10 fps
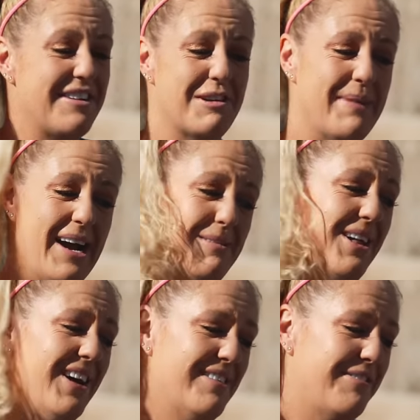you to
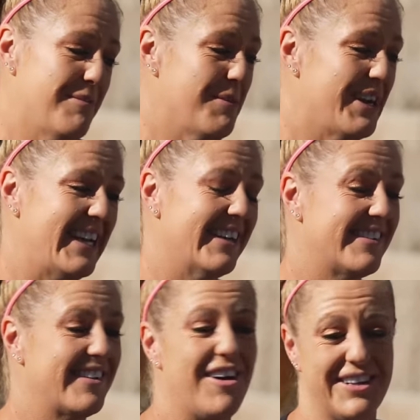Babolat for bringing
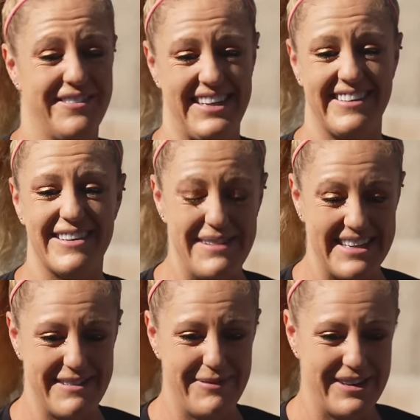us all of these
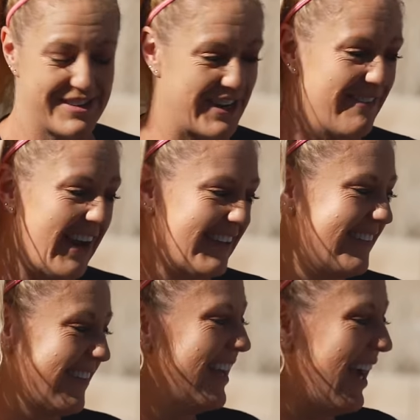amazing Pure Drive
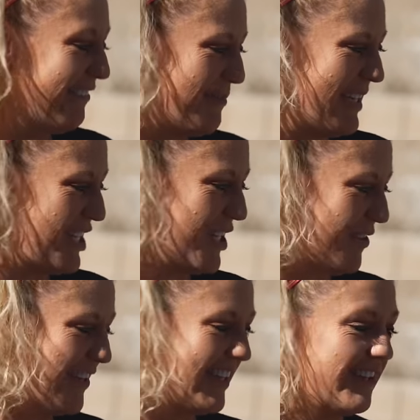rackets. They're going to have to make
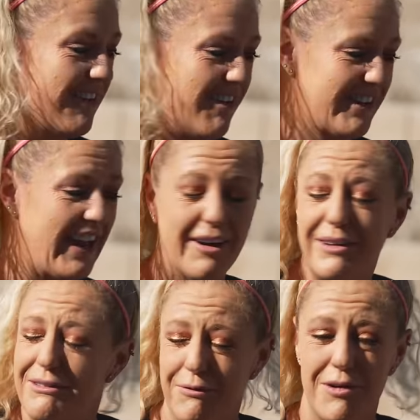sure that they're all
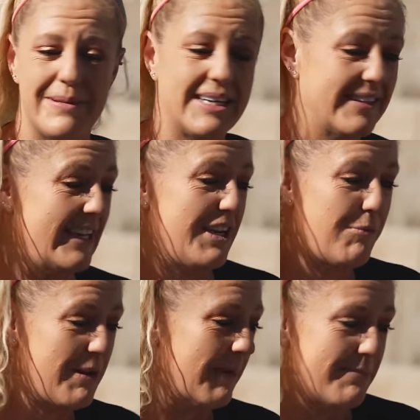accounted for, because, like,
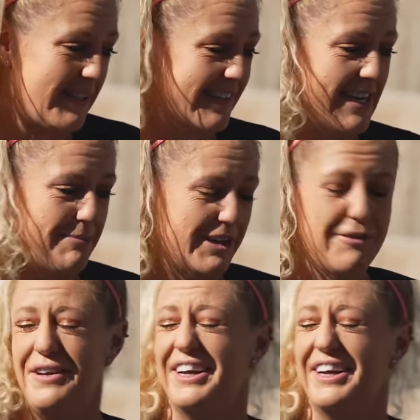we might be sniping a few.